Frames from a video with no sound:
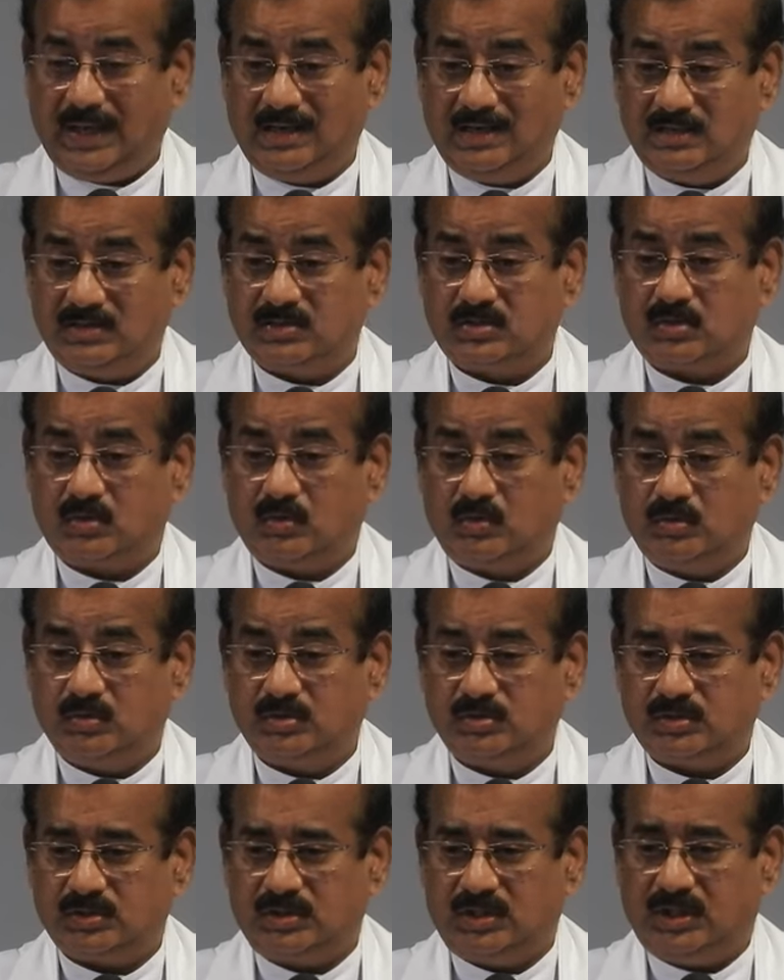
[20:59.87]

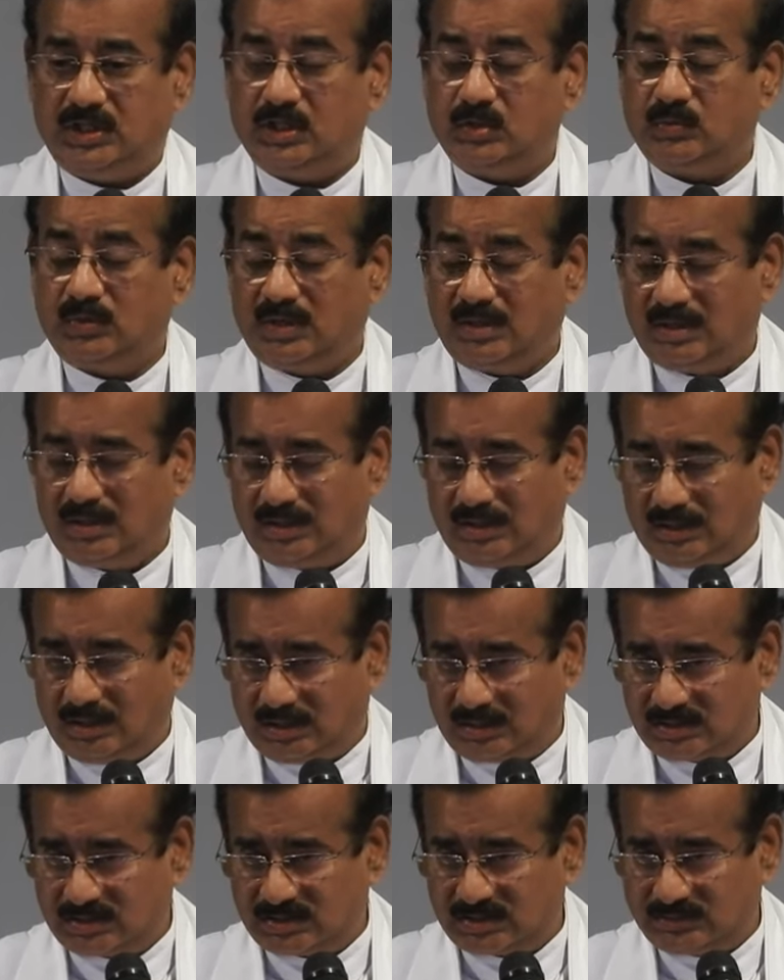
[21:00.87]
enthroned in your
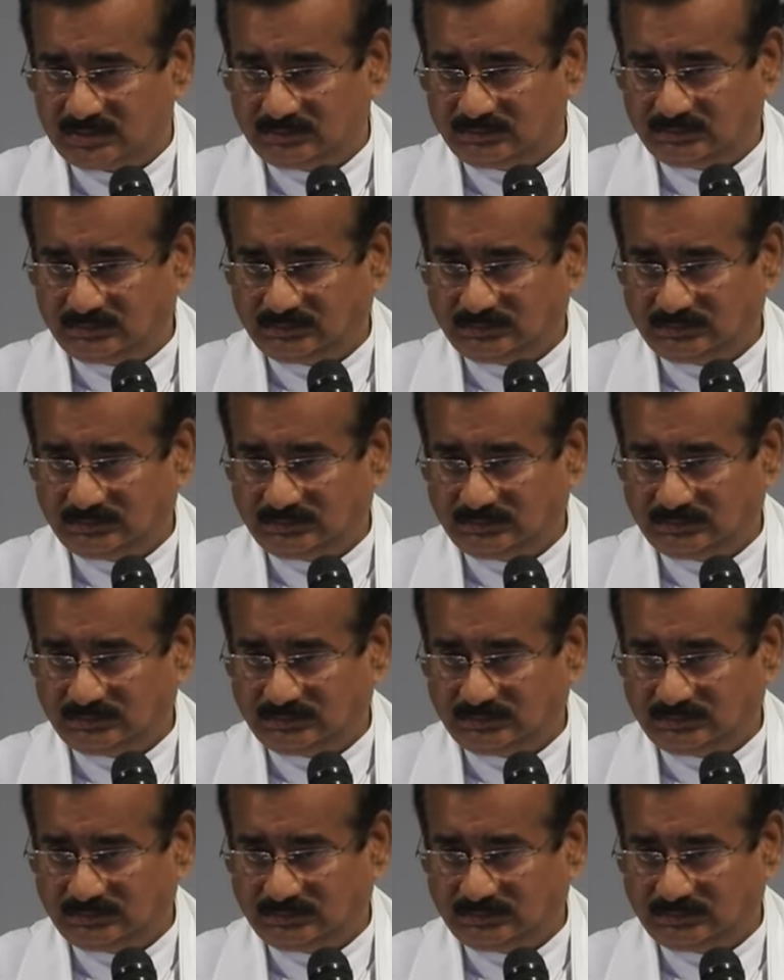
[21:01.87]
heart.